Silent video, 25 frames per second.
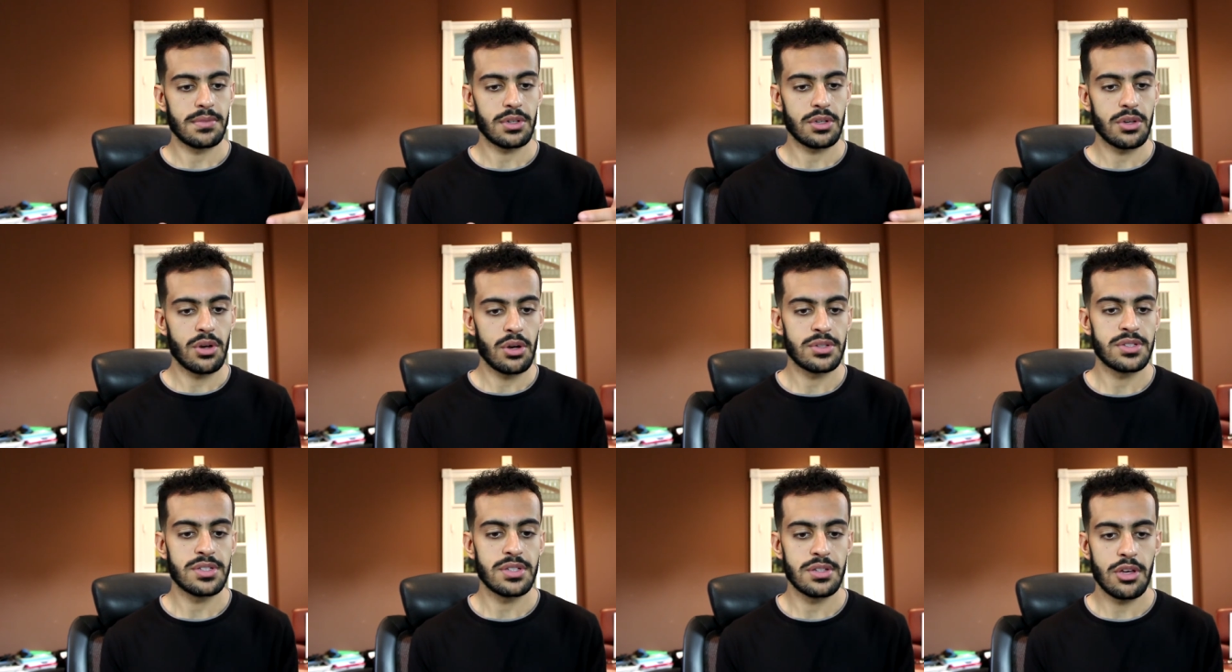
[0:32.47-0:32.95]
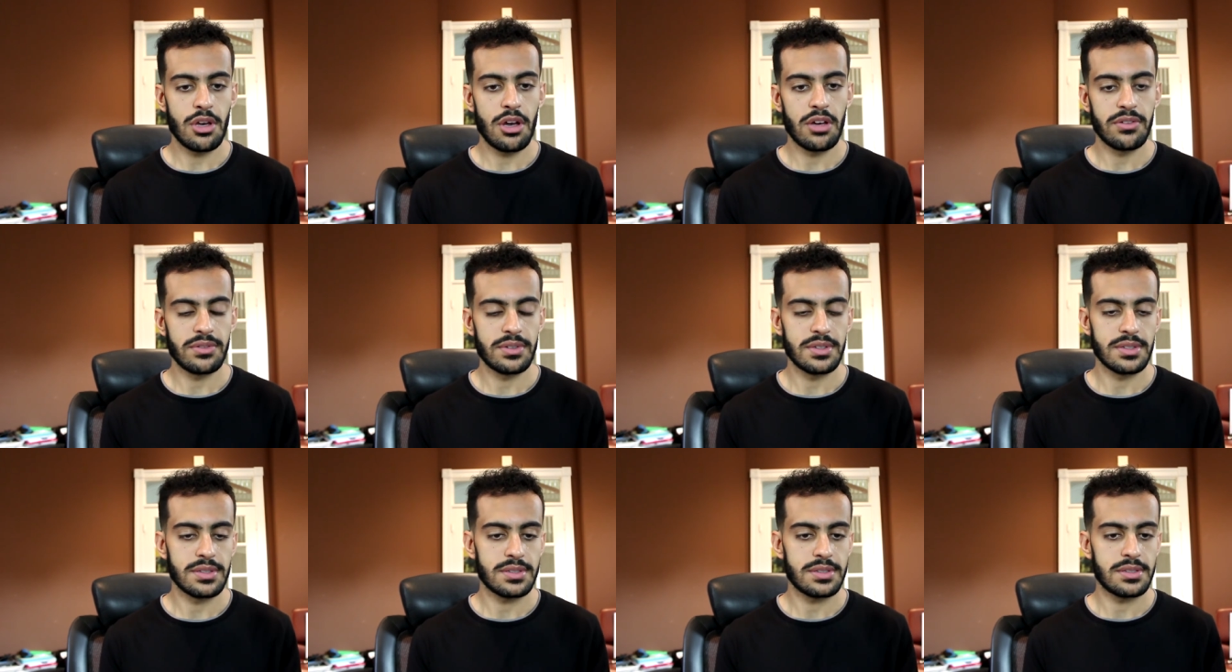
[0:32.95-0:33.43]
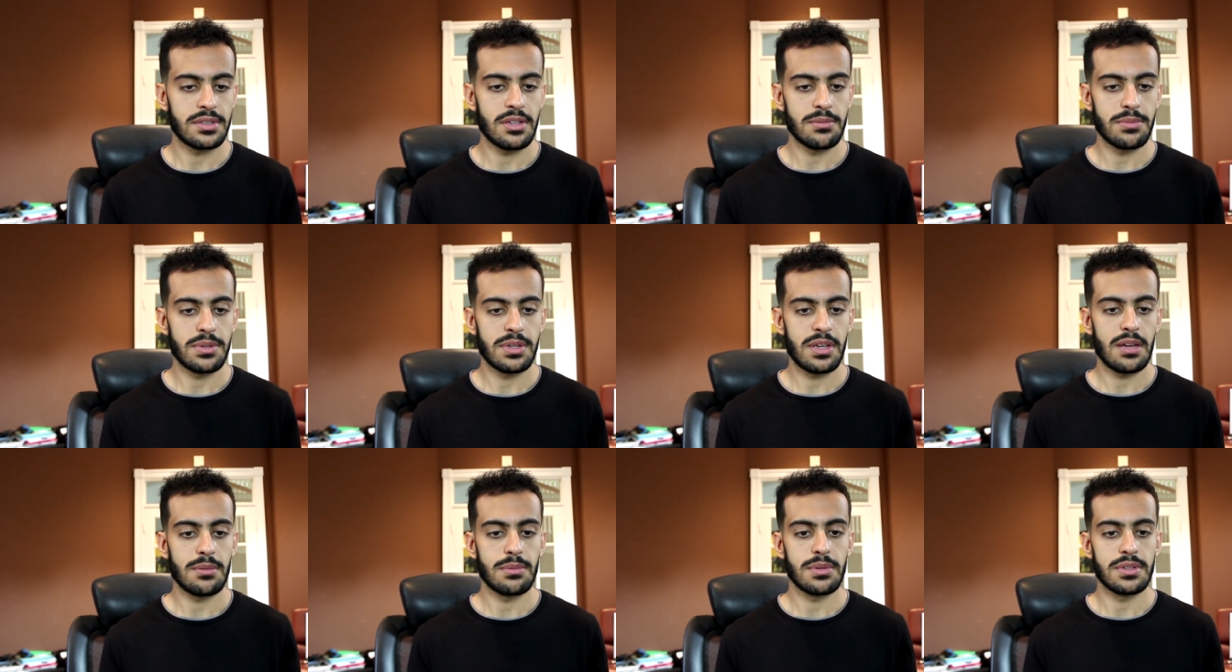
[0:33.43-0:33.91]
go to the office, not
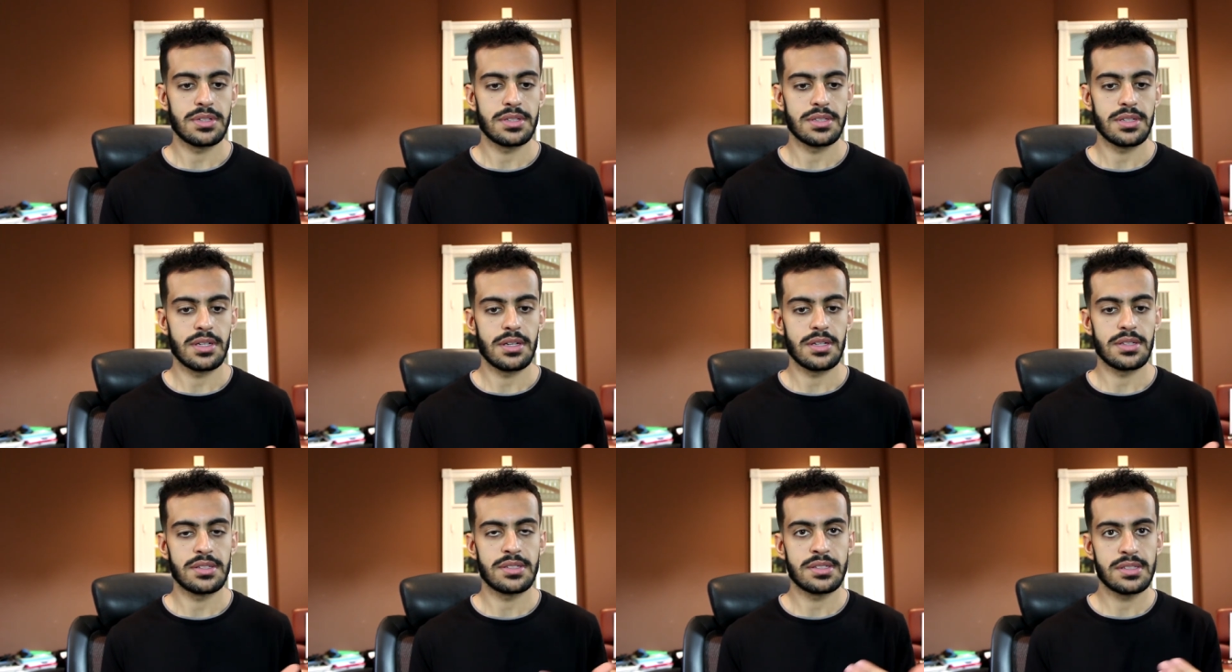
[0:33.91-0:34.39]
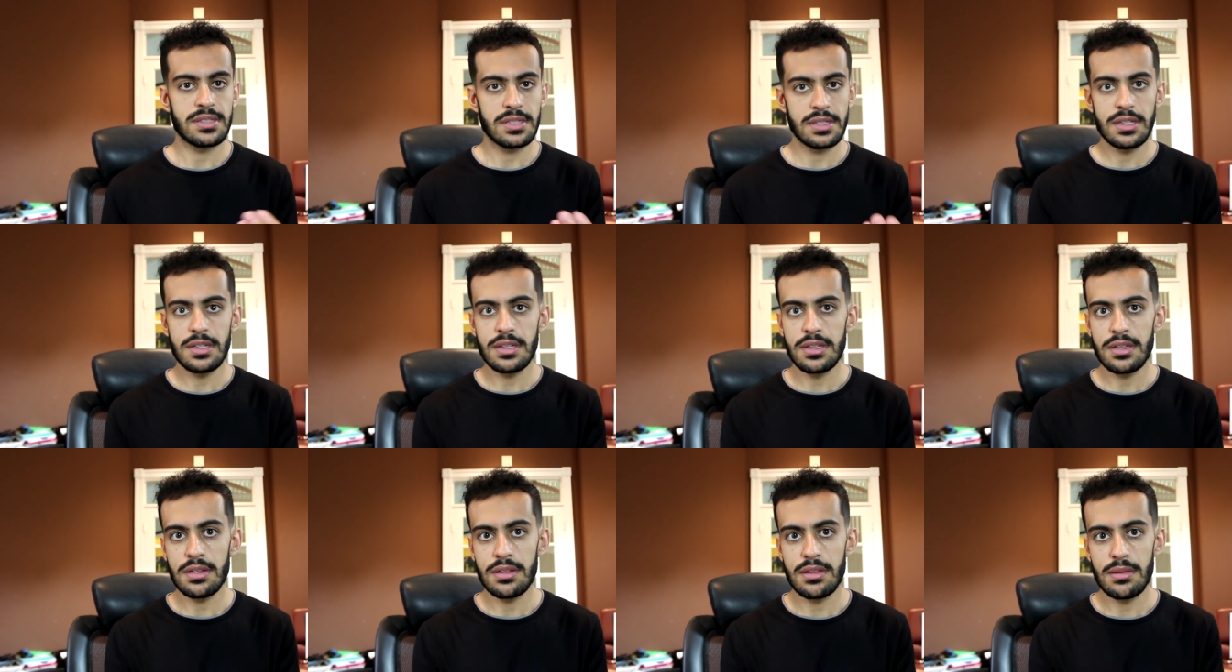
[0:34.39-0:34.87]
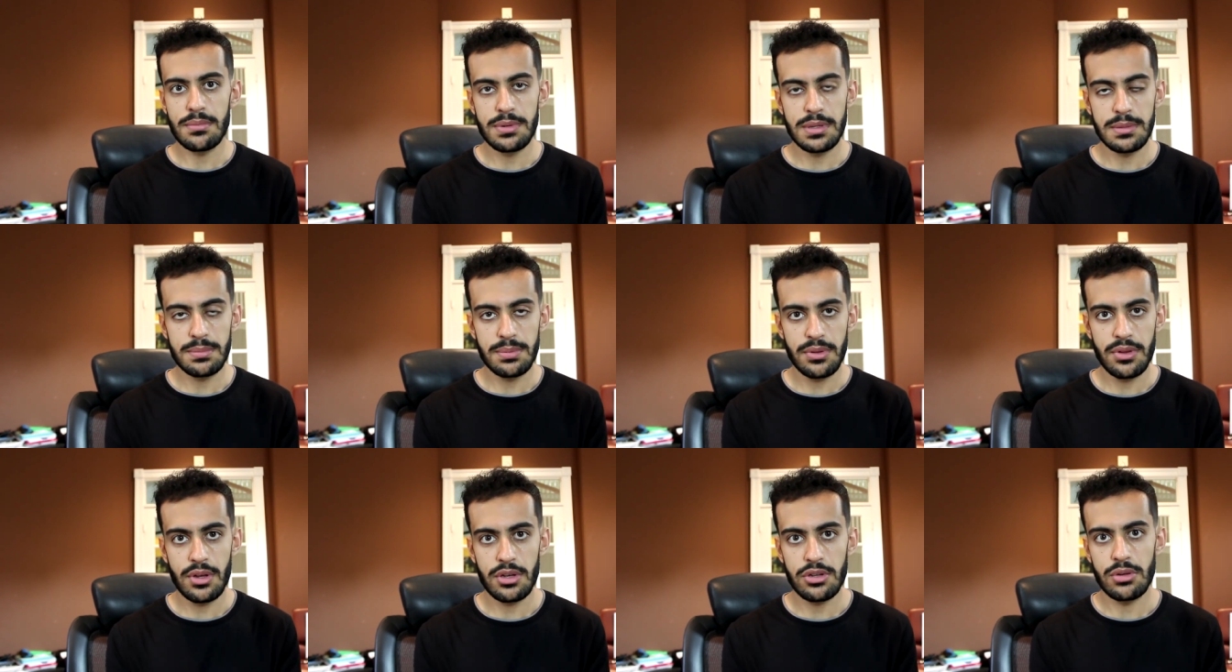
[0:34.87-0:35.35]
being able to see the
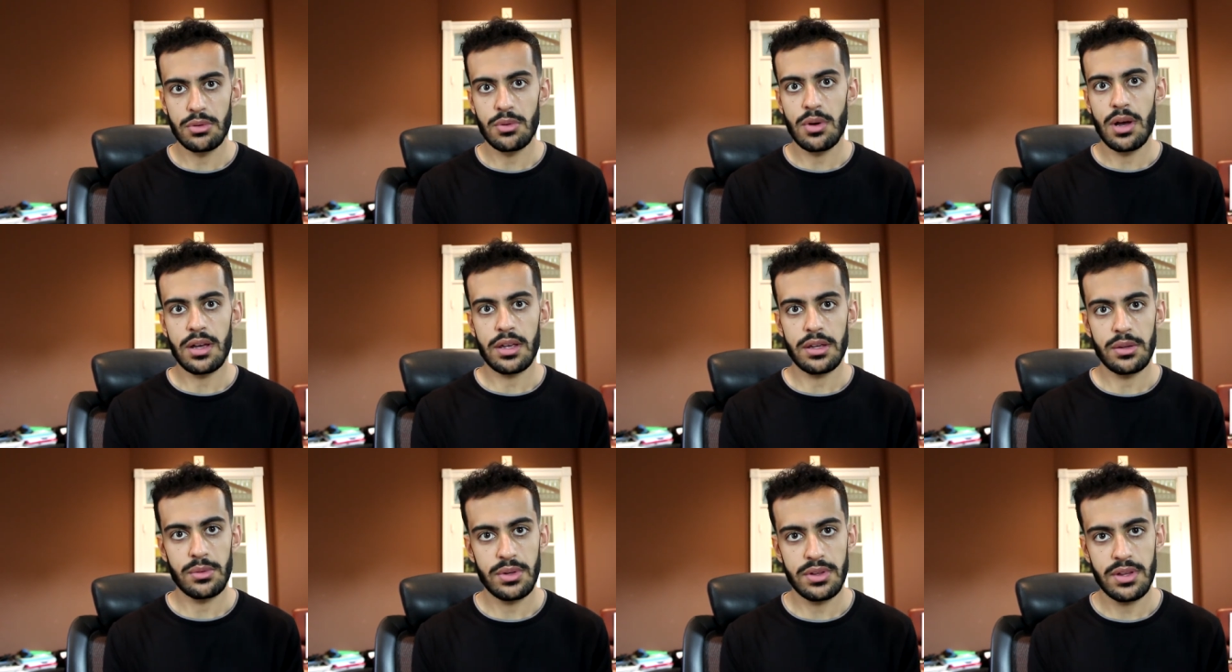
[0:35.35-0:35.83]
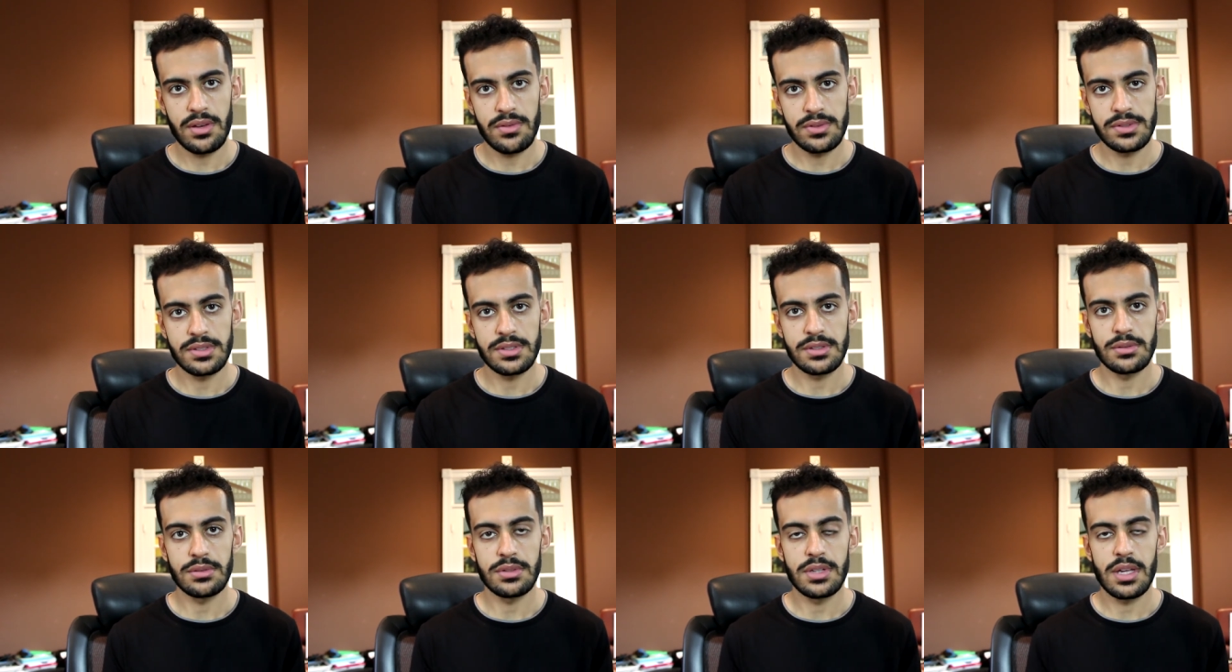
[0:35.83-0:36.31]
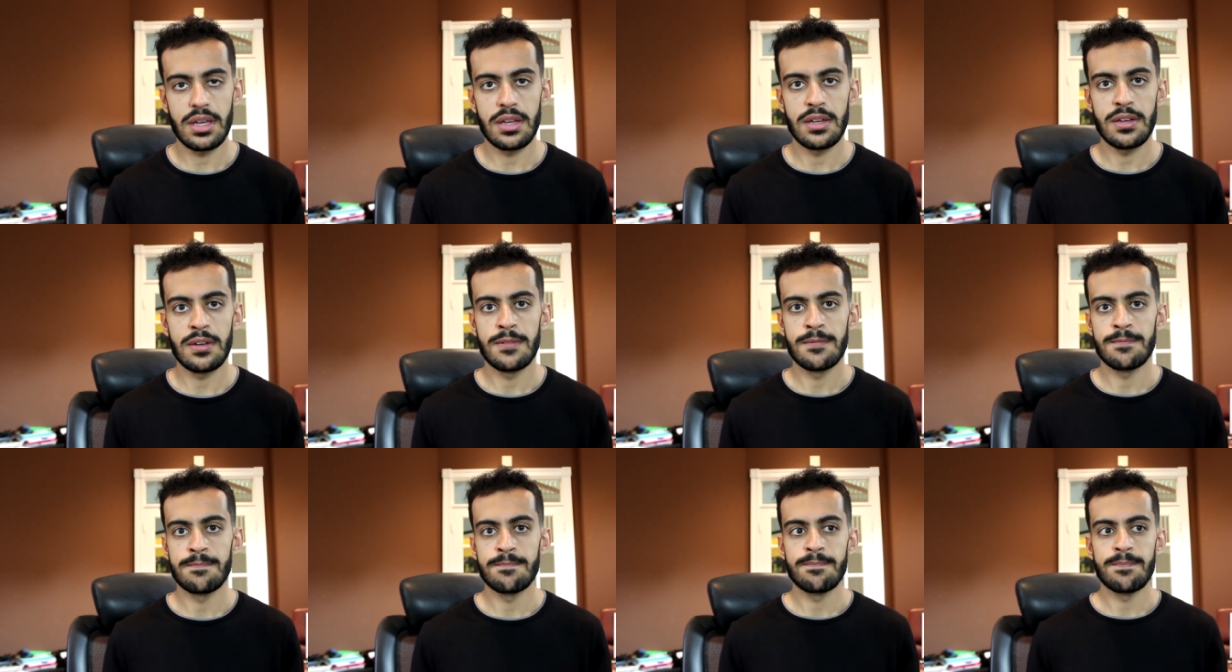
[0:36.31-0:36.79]
people that you're working with every single
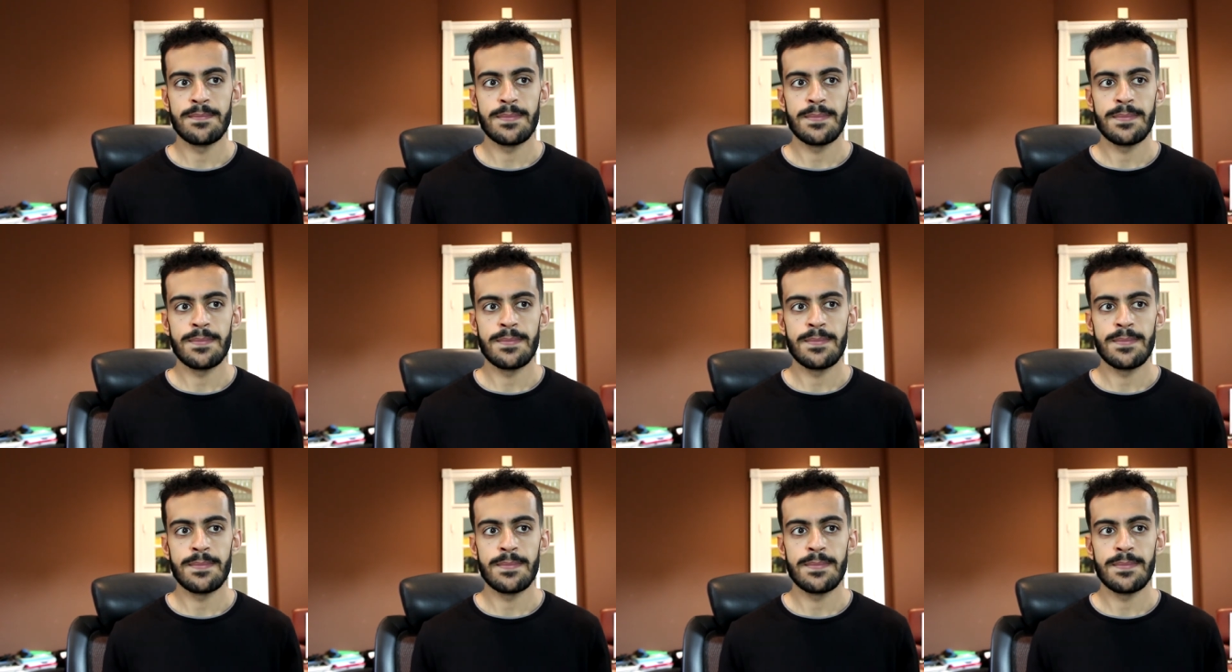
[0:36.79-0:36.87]
day,